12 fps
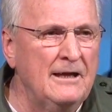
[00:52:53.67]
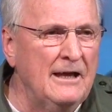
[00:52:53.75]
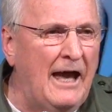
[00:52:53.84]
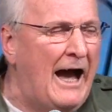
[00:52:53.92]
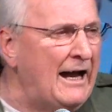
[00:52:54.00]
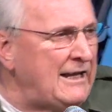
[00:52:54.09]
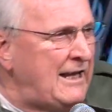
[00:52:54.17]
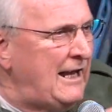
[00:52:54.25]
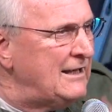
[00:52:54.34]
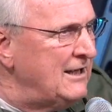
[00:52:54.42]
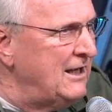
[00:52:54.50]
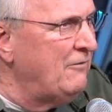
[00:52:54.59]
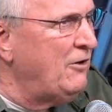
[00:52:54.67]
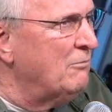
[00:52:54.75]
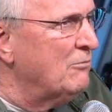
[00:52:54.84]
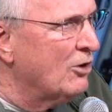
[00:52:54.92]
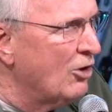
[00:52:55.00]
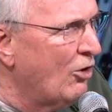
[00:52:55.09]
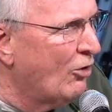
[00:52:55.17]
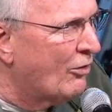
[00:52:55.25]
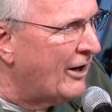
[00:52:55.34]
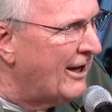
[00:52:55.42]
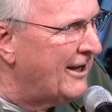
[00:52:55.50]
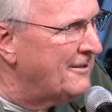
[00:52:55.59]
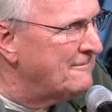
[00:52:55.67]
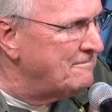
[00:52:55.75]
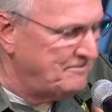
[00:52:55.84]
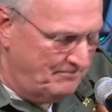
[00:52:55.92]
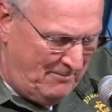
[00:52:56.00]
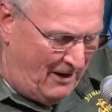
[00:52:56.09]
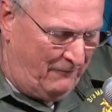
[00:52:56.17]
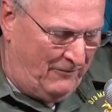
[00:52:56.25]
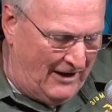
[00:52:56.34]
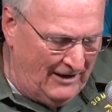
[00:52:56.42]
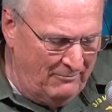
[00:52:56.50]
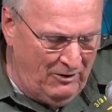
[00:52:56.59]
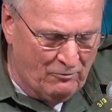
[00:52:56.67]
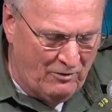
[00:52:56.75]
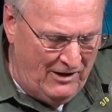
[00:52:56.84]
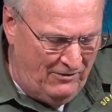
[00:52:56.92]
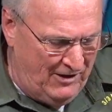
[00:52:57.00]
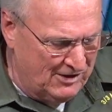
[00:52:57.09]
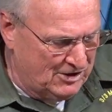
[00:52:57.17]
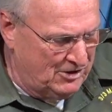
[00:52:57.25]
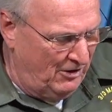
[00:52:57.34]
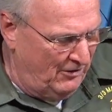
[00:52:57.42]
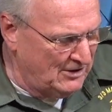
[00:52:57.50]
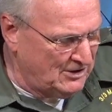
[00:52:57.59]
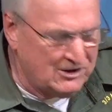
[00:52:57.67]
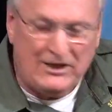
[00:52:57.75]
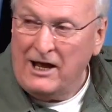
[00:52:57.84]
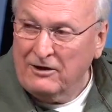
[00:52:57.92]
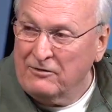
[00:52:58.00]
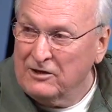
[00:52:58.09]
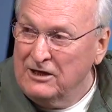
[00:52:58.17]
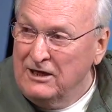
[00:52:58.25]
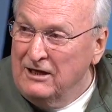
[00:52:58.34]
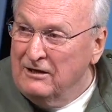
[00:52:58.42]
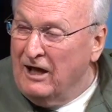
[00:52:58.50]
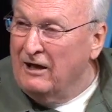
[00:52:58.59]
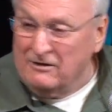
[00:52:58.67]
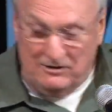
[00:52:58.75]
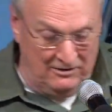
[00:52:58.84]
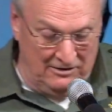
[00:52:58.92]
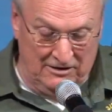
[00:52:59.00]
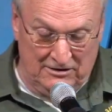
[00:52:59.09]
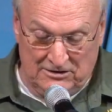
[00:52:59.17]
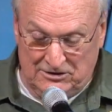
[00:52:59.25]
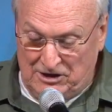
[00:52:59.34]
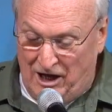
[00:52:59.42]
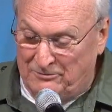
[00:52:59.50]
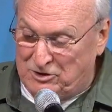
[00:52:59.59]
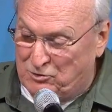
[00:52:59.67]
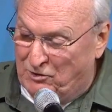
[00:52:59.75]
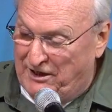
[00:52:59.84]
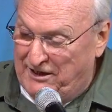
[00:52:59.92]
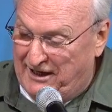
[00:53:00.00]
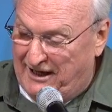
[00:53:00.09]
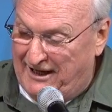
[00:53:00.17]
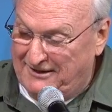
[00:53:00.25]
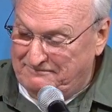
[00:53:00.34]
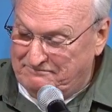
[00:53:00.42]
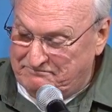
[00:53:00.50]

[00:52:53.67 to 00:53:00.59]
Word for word: I can't give him glory. Matter of fact, let me read this to you. This is out of the uh, Psalms 29.